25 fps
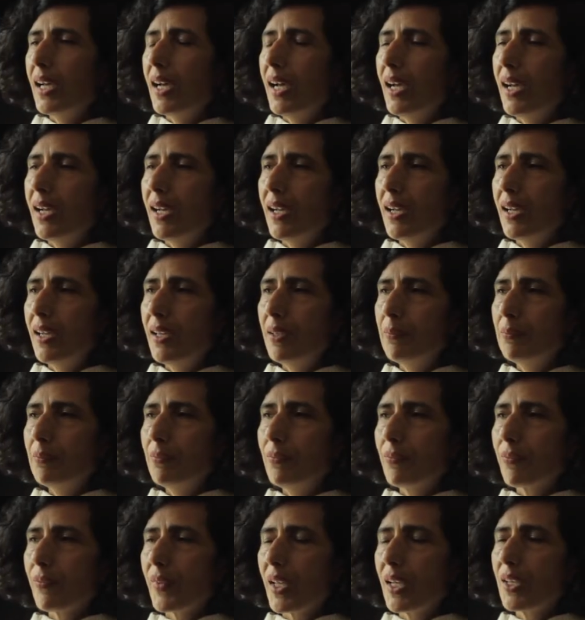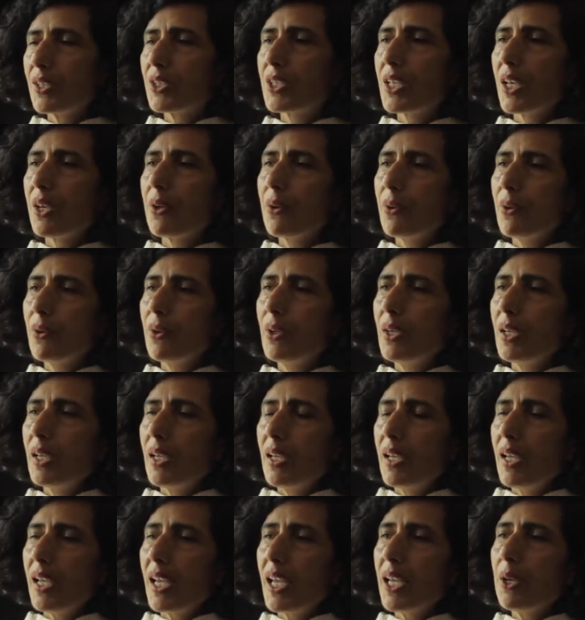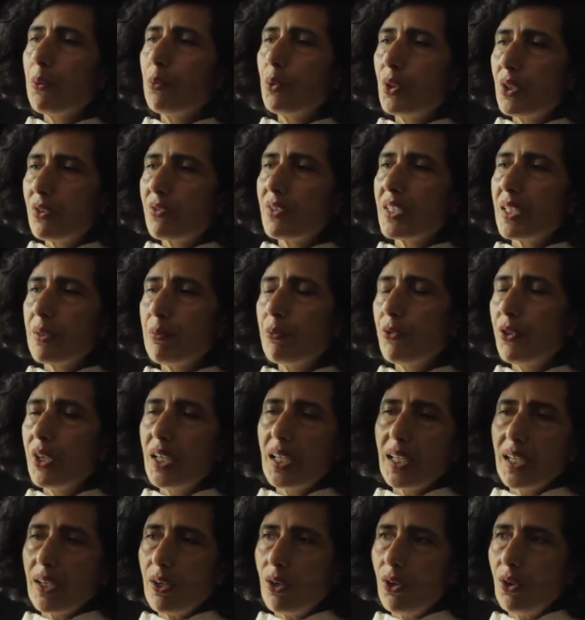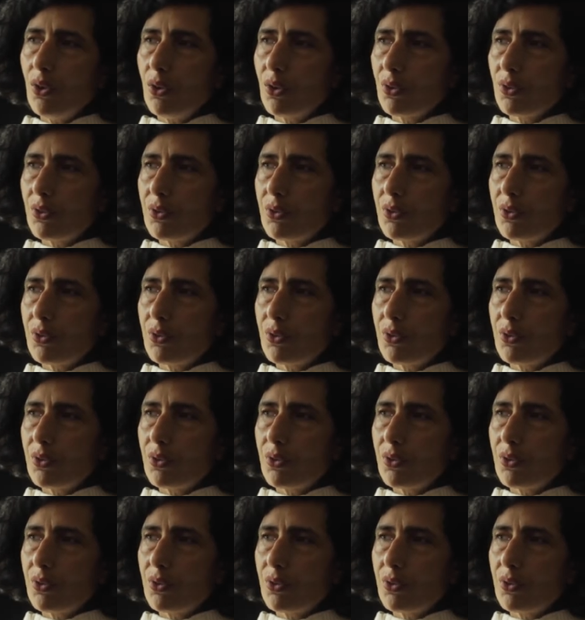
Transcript: um, and so it would have seemed really odd